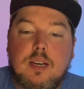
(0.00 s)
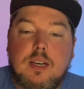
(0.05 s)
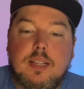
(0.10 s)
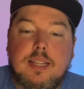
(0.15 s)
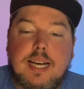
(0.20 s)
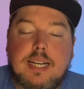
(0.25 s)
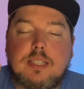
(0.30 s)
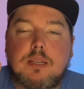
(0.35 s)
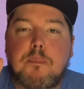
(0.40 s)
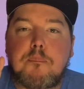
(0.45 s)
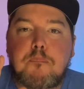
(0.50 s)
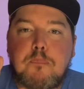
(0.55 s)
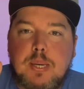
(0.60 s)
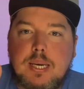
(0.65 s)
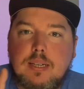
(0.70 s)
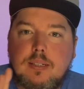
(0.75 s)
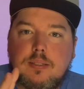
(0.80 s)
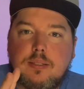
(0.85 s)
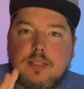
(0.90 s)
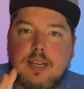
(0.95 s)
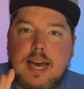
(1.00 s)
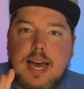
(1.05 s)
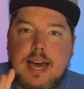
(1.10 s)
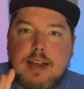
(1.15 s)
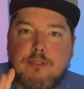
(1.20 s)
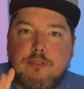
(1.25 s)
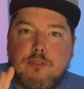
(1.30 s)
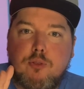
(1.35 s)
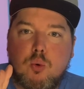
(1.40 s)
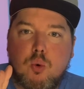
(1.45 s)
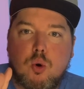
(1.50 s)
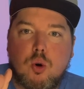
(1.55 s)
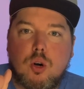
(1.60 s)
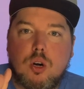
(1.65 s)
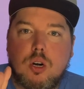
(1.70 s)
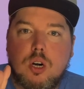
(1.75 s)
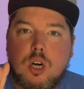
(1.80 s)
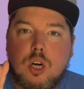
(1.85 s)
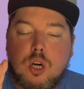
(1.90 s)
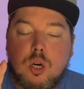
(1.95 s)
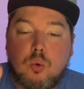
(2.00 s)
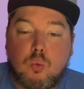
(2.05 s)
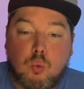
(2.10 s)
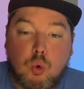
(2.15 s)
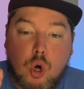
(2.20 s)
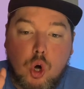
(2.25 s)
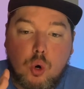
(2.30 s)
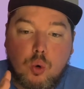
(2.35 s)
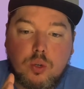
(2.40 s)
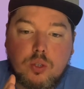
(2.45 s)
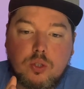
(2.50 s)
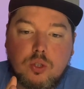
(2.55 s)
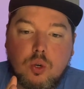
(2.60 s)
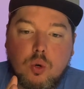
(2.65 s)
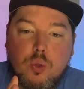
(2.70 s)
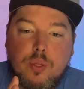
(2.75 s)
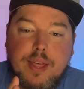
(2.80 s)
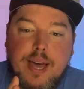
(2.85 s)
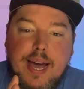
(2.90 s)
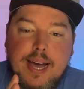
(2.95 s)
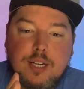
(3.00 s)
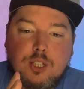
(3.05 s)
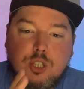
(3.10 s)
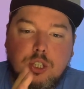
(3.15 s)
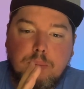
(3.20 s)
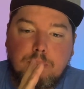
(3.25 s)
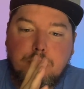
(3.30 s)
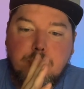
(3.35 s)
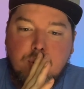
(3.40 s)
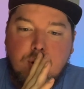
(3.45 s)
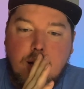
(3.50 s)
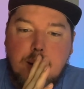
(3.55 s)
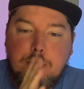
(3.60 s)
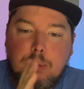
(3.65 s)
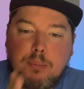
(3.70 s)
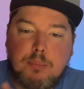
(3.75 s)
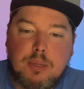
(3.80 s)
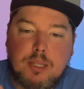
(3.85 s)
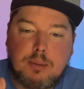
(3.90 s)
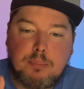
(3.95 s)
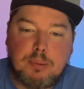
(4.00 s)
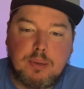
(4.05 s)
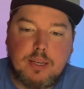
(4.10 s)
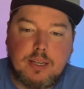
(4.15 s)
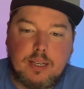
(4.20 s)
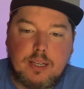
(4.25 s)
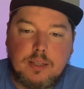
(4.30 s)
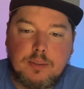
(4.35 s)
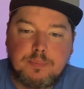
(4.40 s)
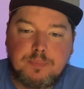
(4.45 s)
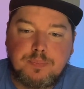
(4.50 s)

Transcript: that's a big stat for rogue. So that should probably be